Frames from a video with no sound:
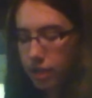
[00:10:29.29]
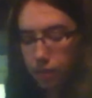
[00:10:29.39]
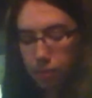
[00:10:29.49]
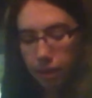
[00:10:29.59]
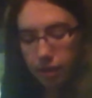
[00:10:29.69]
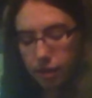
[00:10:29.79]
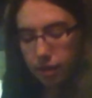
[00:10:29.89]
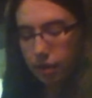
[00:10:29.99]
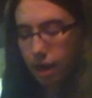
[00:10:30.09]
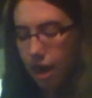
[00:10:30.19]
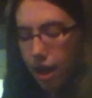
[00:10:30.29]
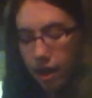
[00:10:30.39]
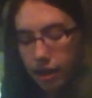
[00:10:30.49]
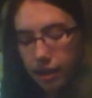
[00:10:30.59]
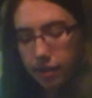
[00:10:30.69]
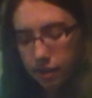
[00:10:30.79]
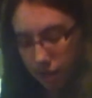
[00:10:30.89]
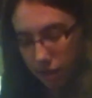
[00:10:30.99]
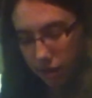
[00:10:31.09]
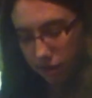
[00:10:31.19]
these places is
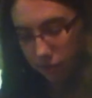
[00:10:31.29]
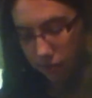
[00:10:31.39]
extensive.